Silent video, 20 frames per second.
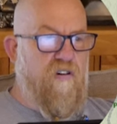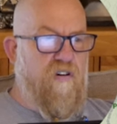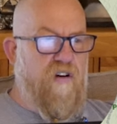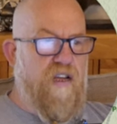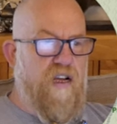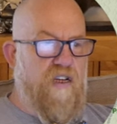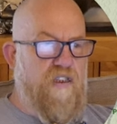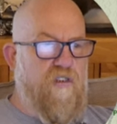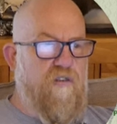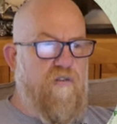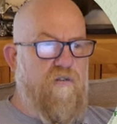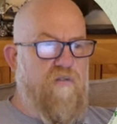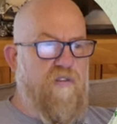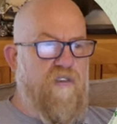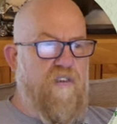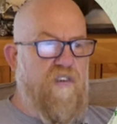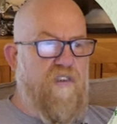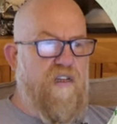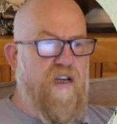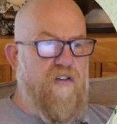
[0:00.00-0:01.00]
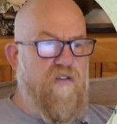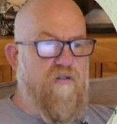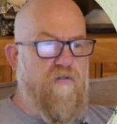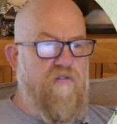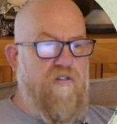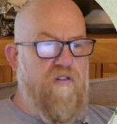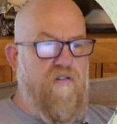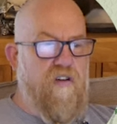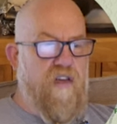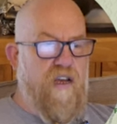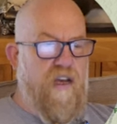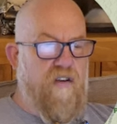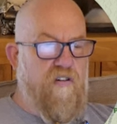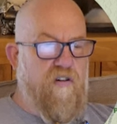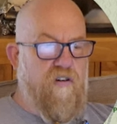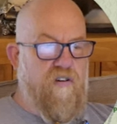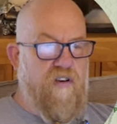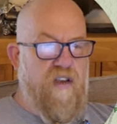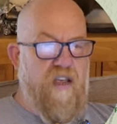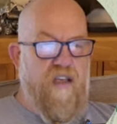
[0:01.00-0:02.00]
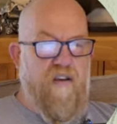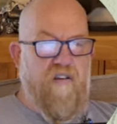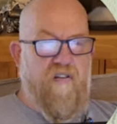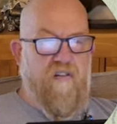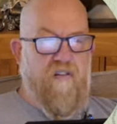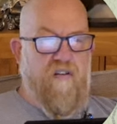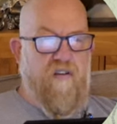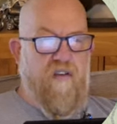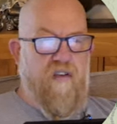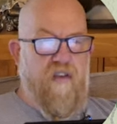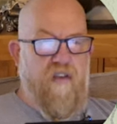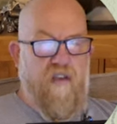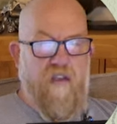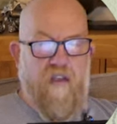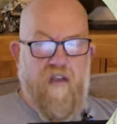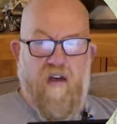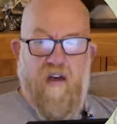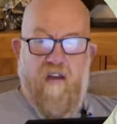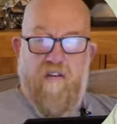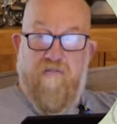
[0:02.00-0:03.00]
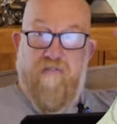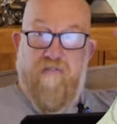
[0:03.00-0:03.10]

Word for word: all castles is castleuk.net. I